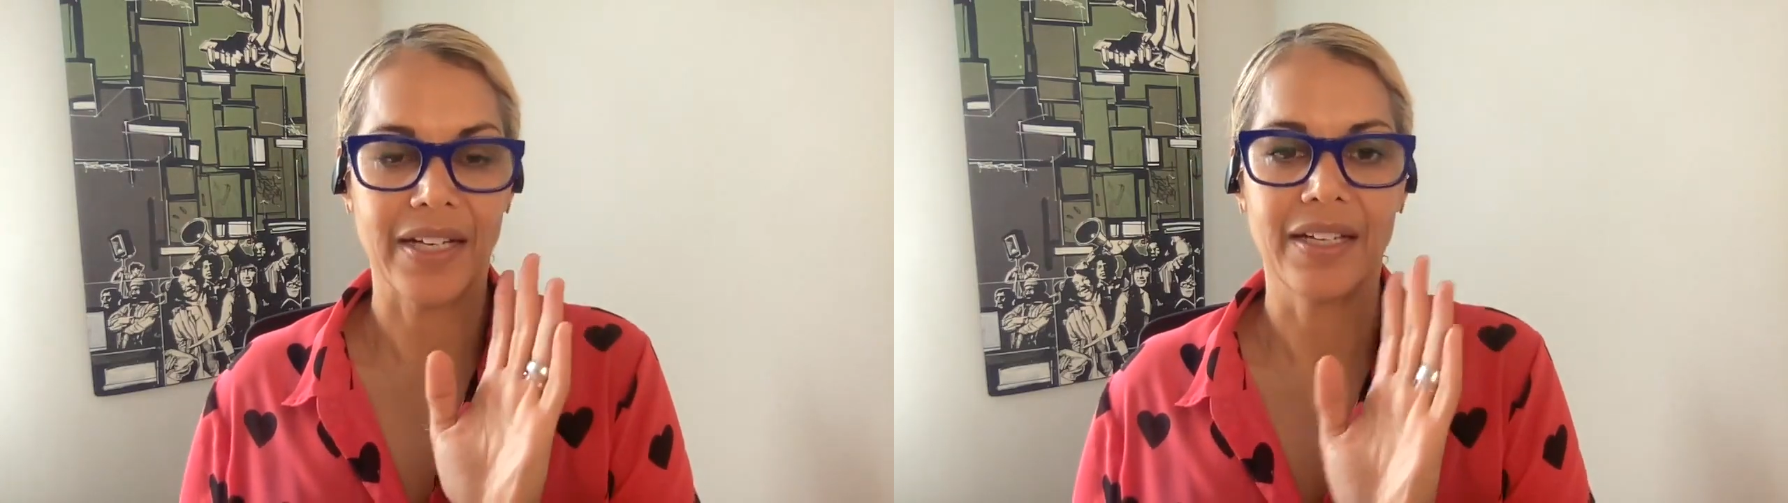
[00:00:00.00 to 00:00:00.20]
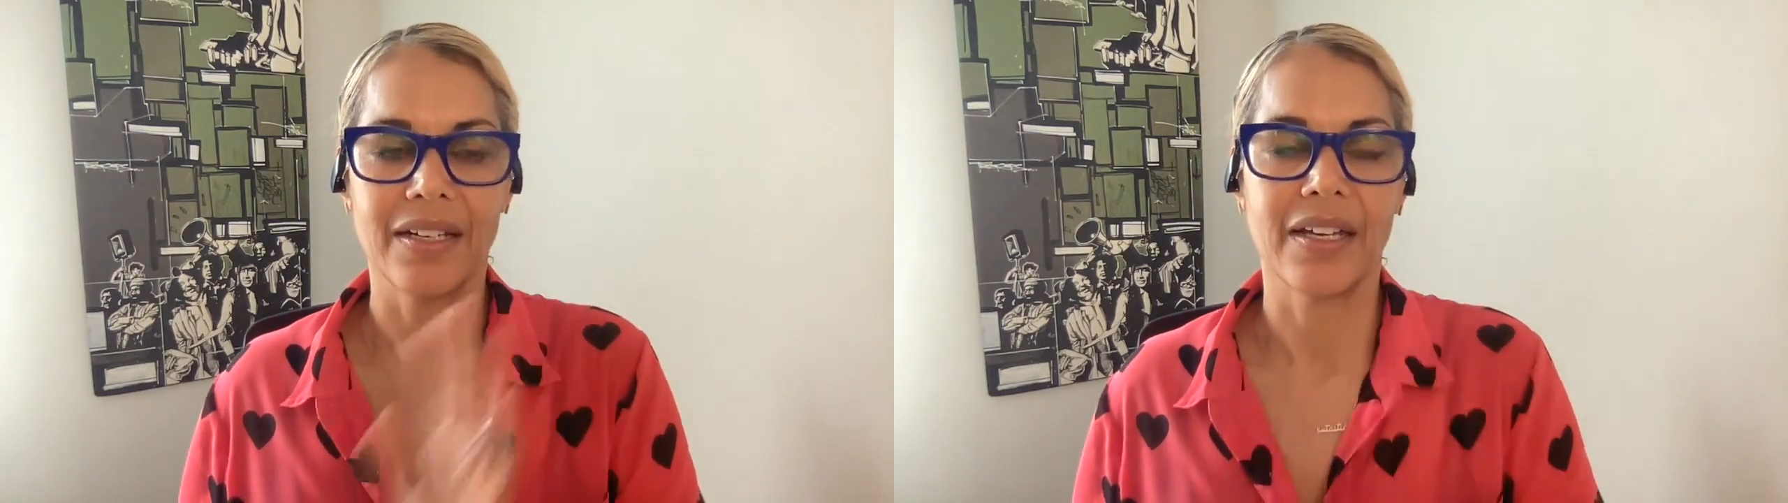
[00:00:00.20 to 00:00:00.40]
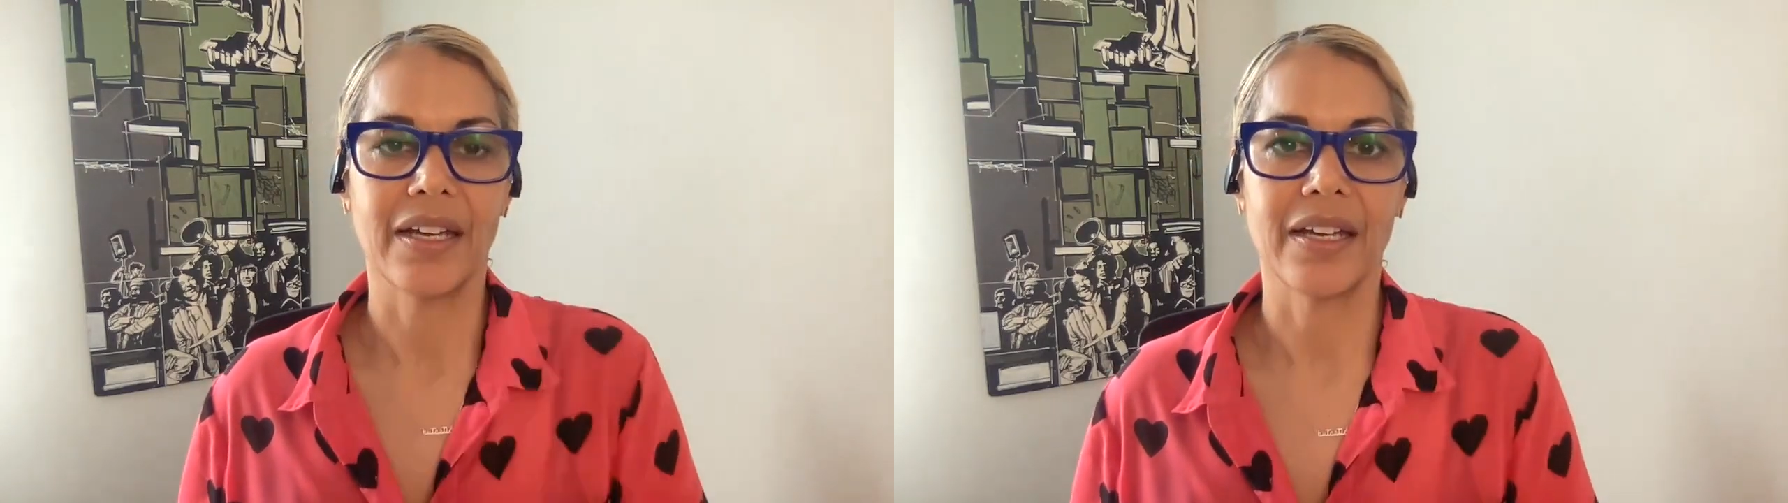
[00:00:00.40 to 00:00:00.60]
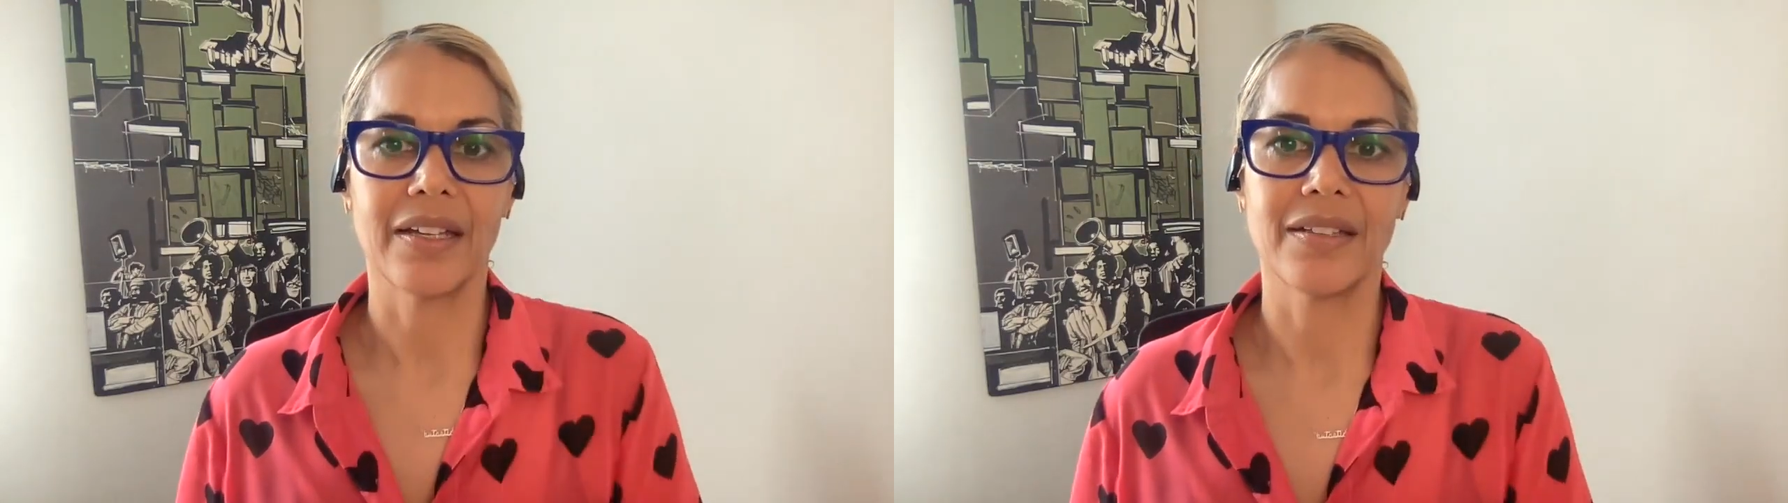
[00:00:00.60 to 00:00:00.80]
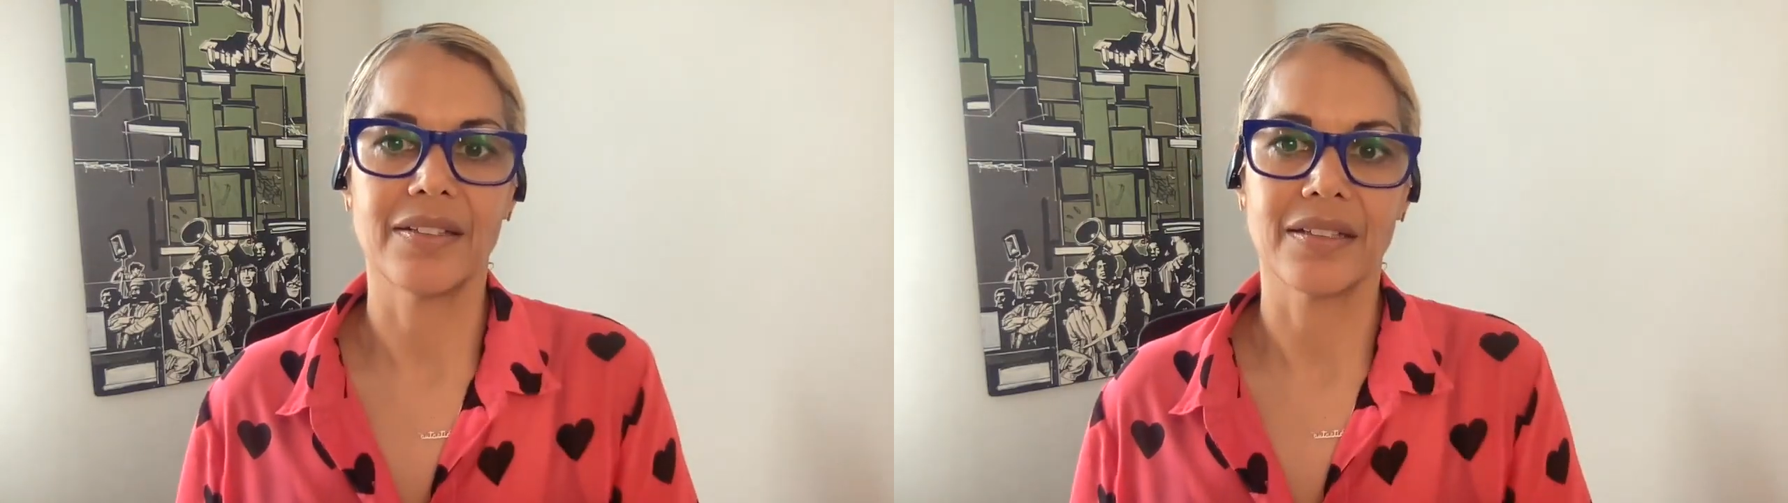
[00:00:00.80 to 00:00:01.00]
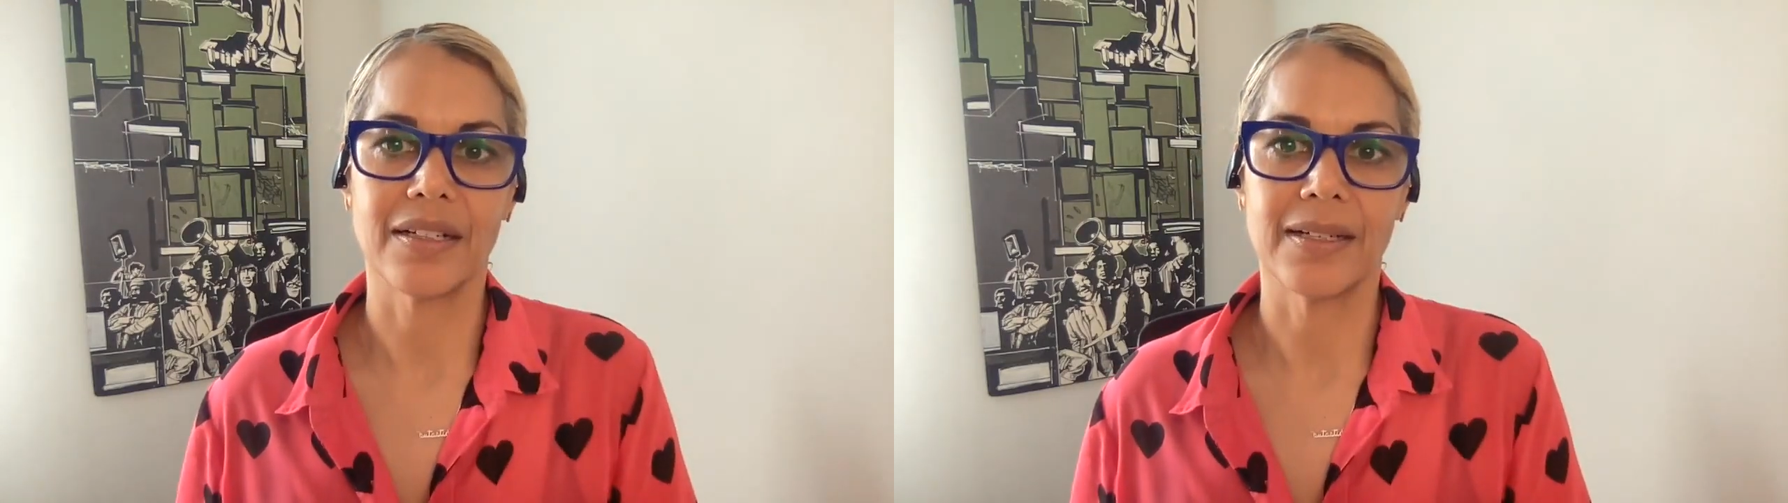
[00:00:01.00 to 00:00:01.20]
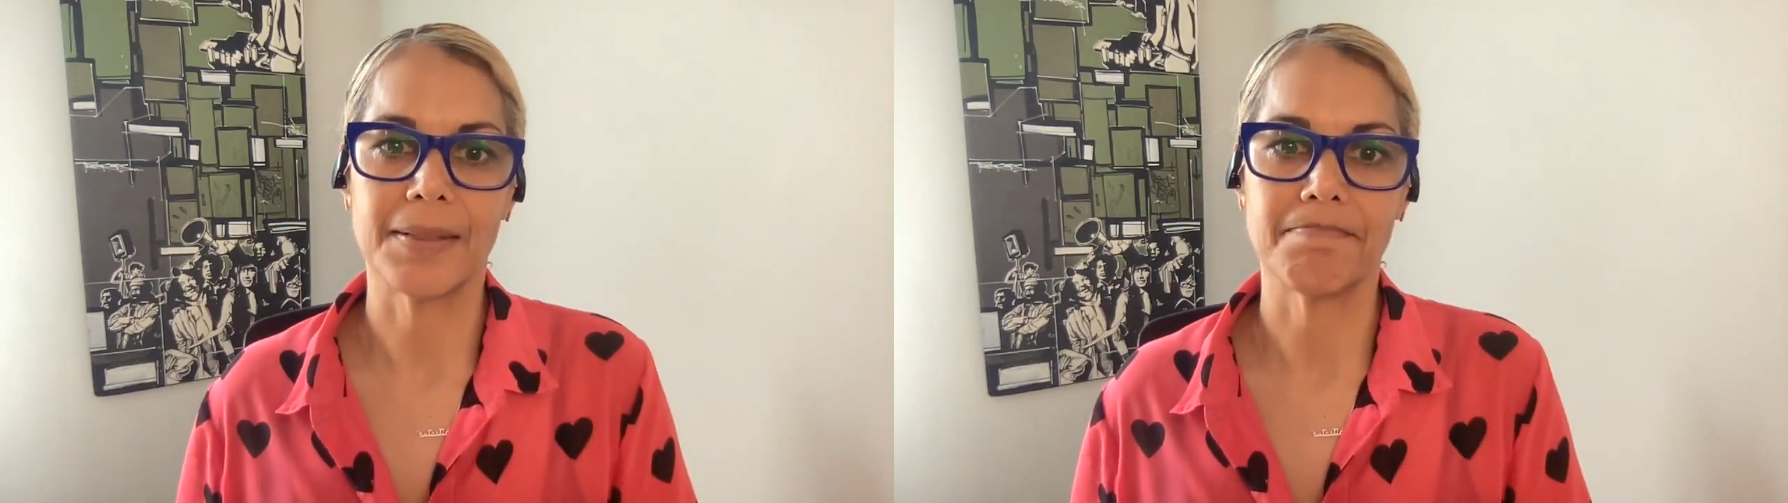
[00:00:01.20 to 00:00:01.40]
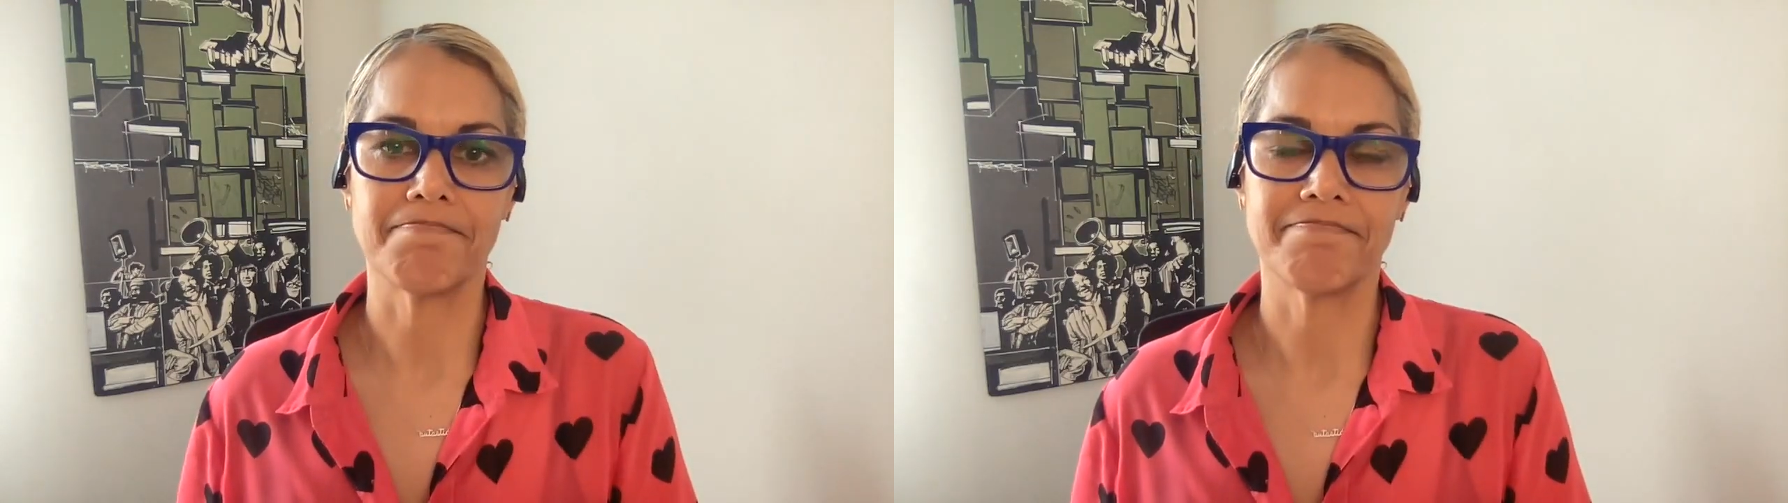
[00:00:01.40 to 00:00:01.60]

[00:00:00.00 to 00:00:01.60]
Right. And it's